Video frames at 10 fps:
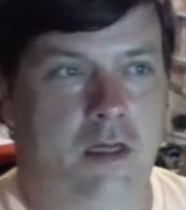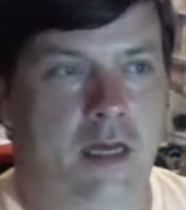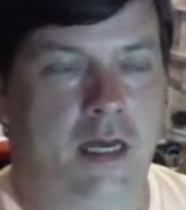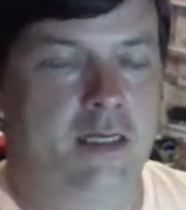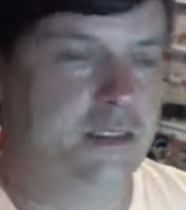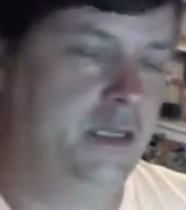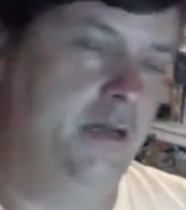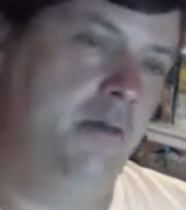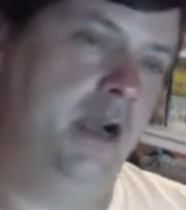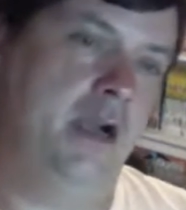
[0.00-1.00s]
asking
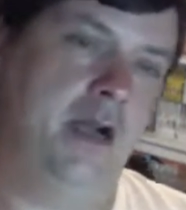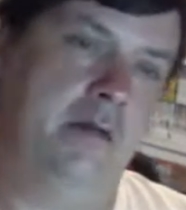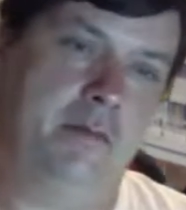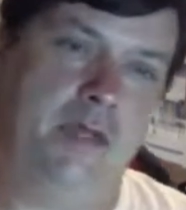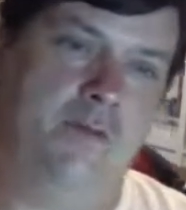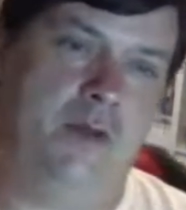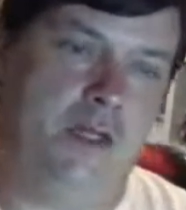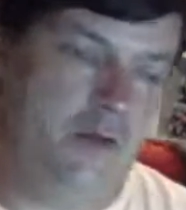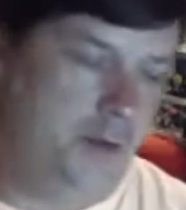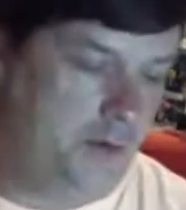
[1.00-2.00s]
about an update
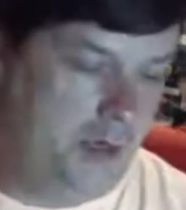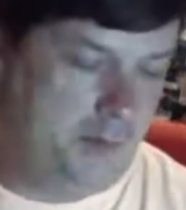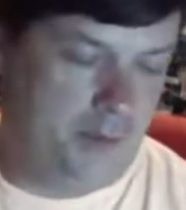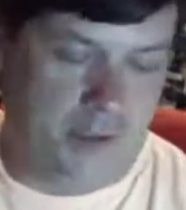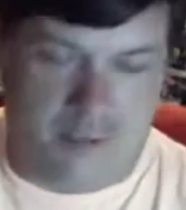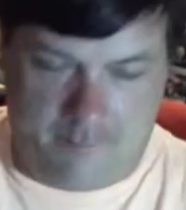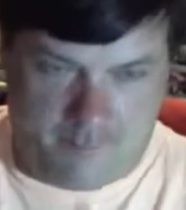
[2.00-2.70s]
video on the Grand Prix.